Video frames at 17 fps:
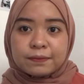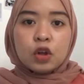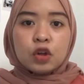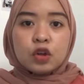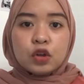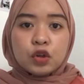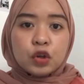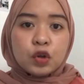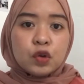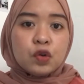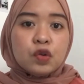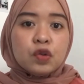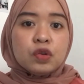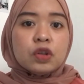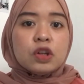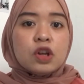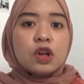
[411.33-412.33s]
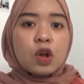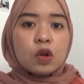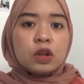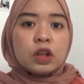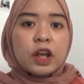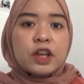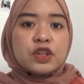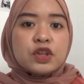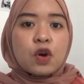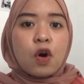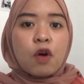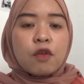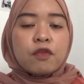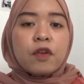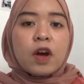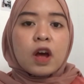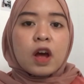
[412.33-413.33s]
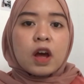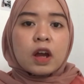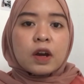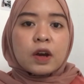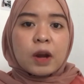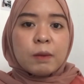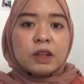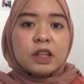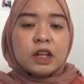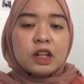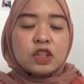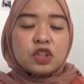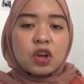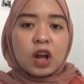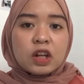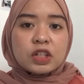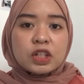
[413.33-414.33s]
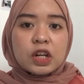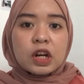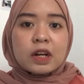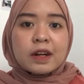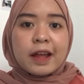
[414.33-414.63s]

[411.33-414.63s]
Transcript: Due to the knowledge of grammatical structure